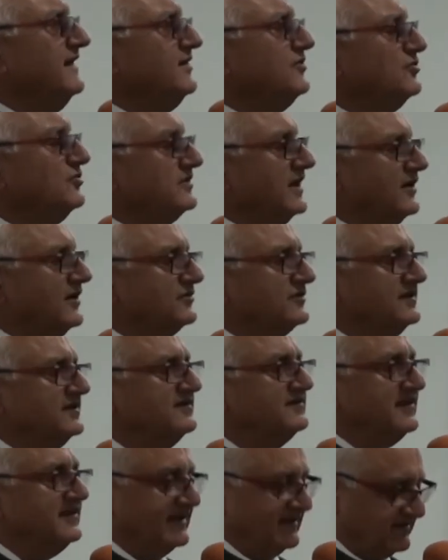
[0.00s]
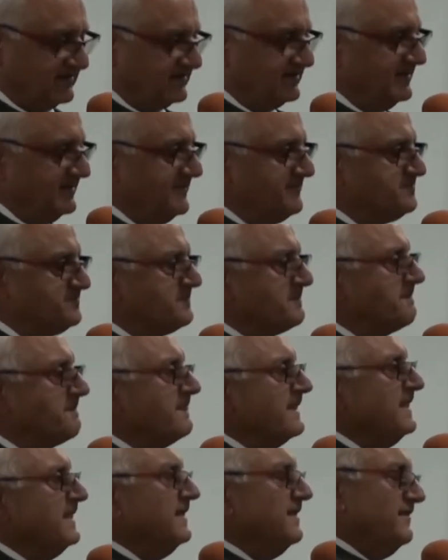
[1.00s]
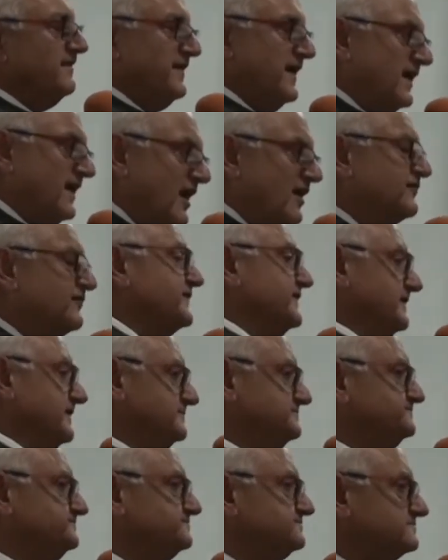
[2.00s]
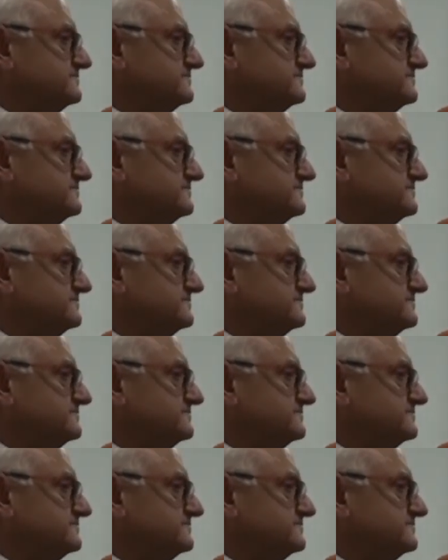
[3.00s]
in 2006. Thereafter,